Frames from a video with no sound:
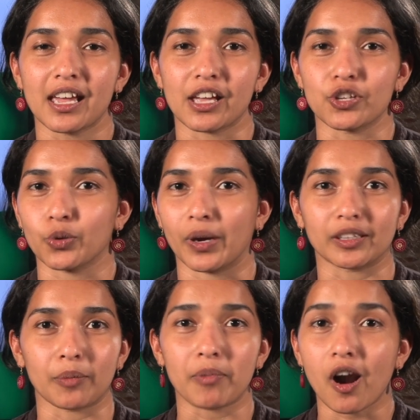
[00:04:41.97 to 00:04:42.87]
enjoying
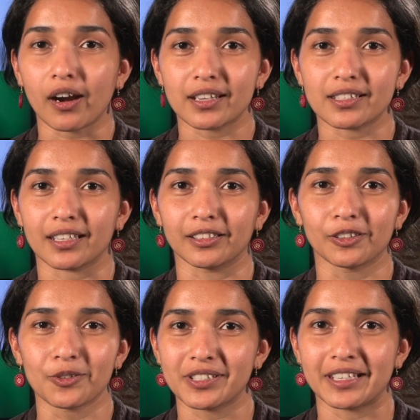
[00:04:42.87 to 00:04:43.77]
the parks and the
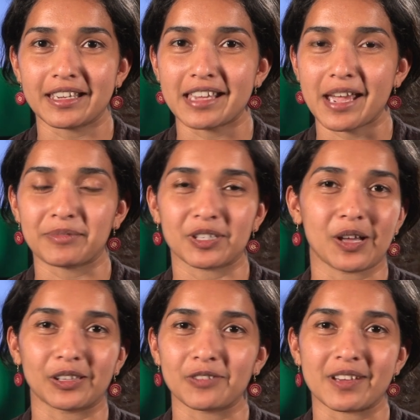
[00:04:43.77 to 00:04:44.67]
Lou City games and
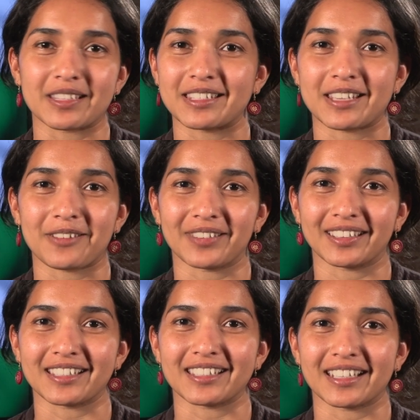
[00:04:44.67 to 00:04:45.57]
all the fun stuff that
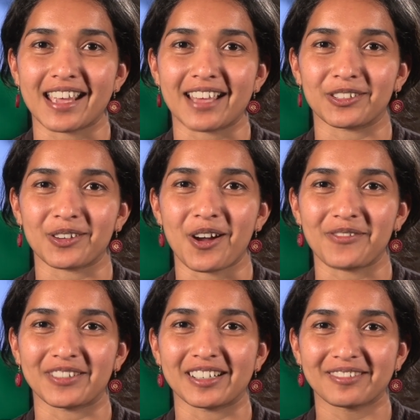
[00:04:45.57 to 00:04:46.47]
the city has to
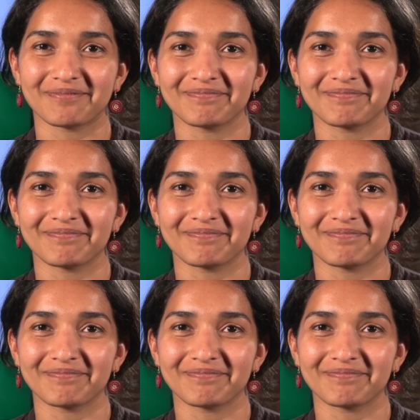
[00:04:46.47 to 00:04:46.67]
offer.